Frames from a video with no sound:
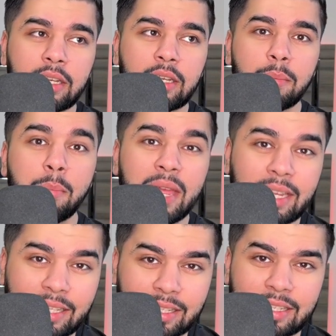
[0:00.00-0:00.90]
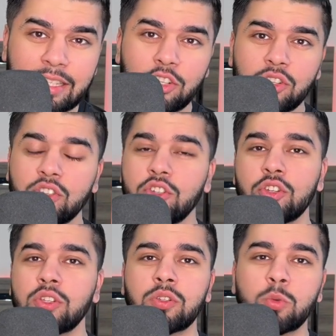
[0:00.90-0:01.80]
making the decision to
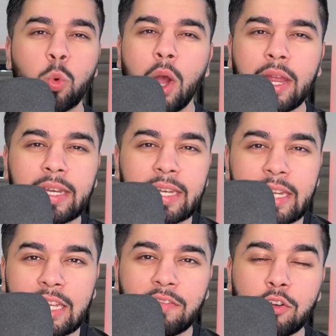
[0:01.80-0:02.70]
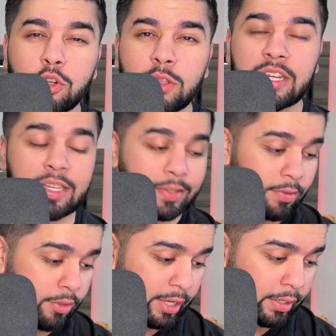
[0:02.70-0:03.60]
just quietly leave and do the
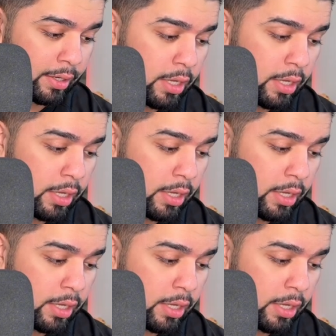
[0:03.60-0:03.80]
decent thing.